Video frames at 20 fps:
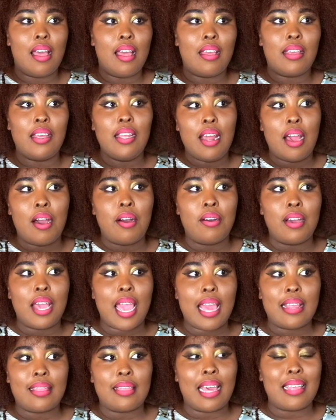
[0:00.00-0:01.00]
You know,
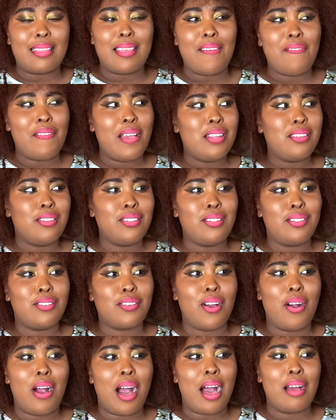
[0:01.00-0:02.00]
the event used to
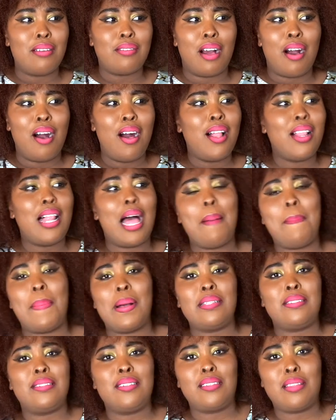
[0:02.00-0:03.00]
go all up
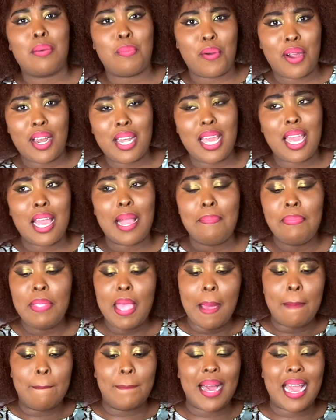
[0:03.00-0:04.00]
until the morning,
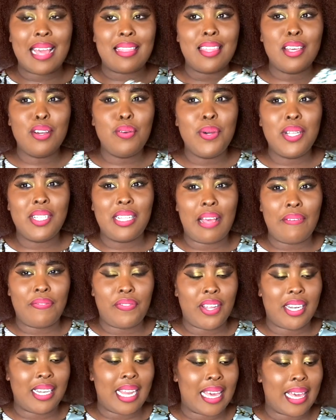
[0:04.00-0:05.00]
but I think we left
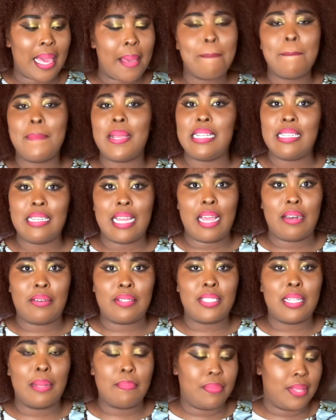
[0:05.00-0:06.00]
there like at midnight or
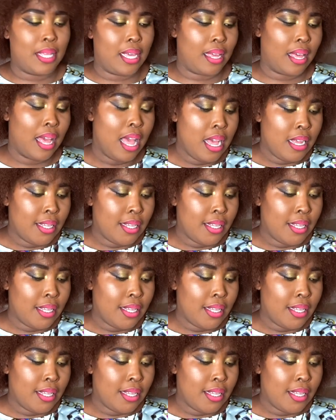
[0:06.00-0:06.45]
something.